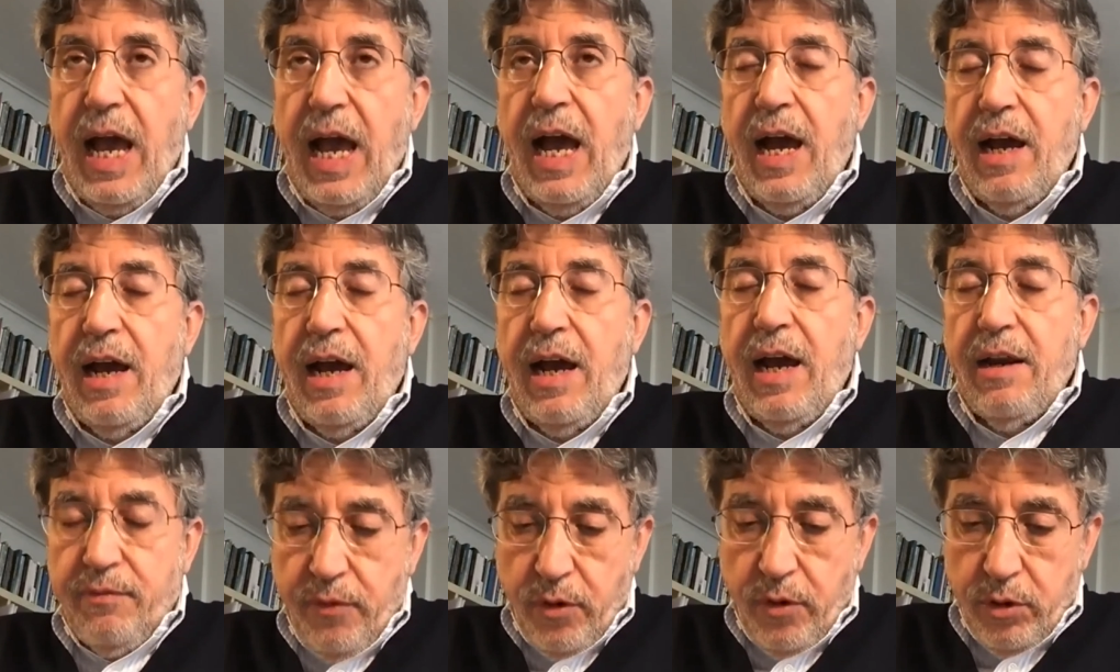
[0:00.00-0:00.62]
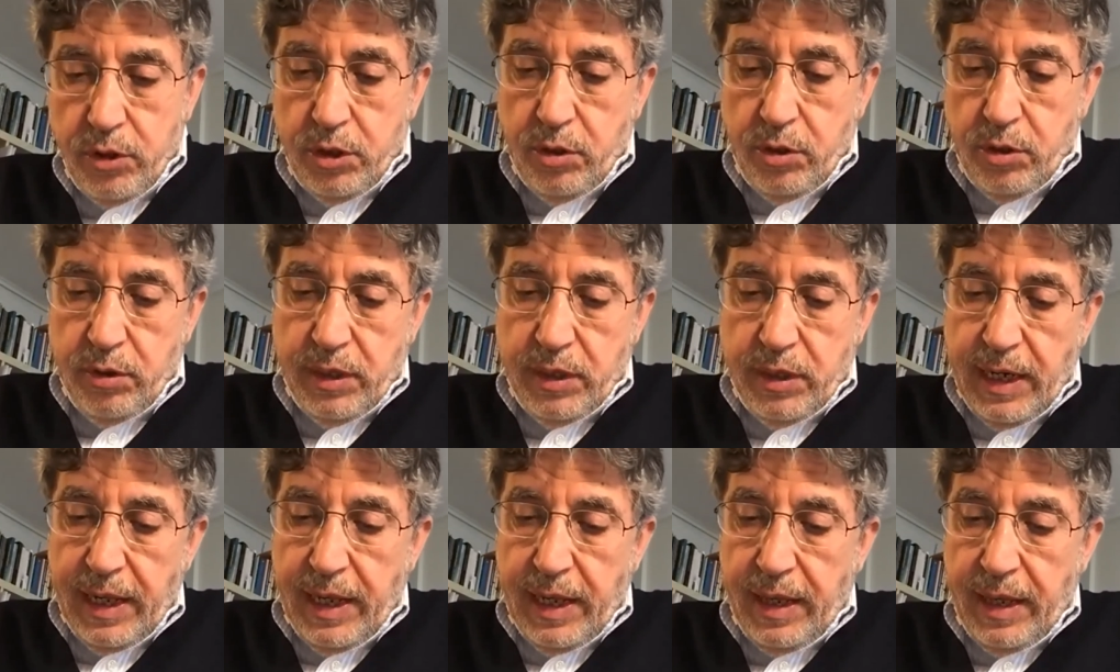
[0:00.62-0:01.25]

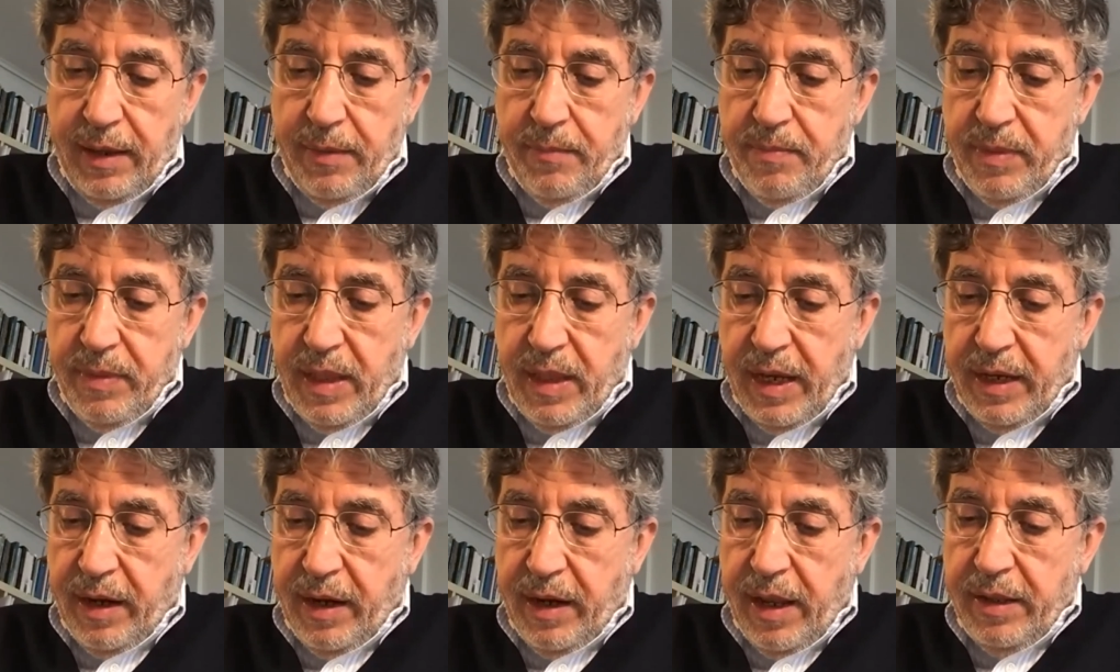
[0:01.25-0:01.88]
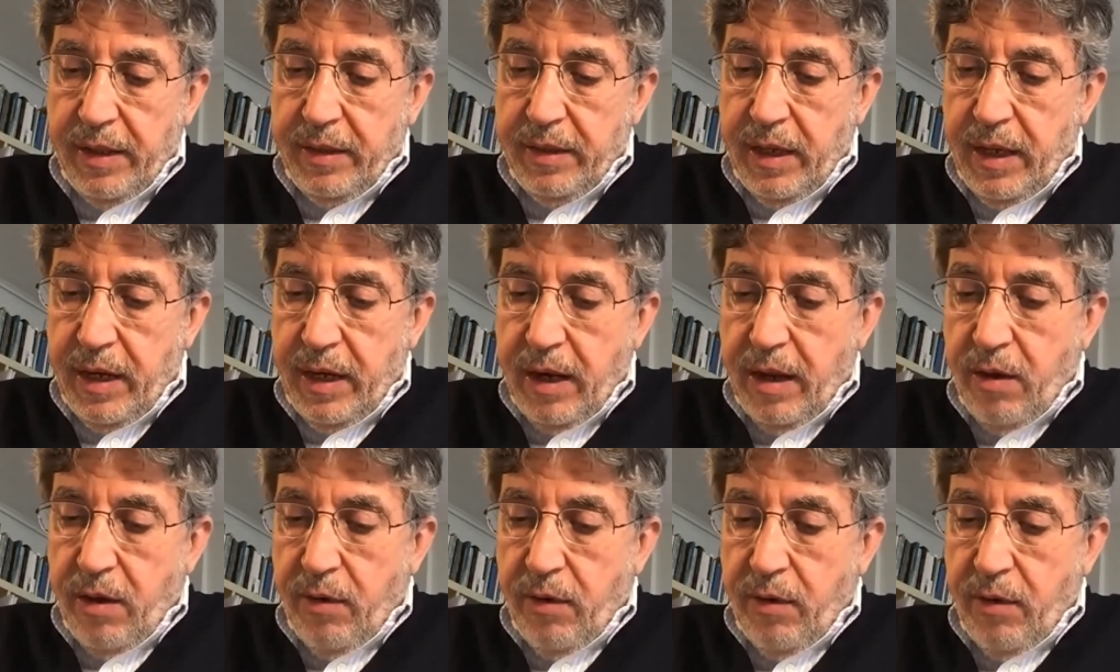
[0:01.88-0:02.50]
Unfortunately, the
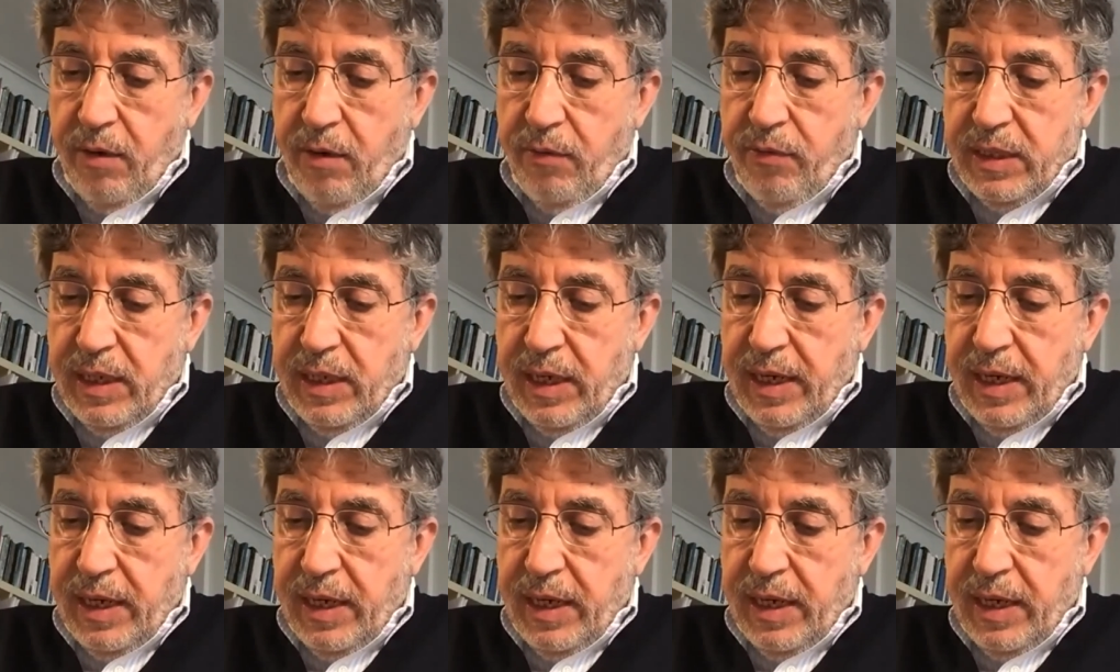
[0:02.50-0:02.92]
criteria of this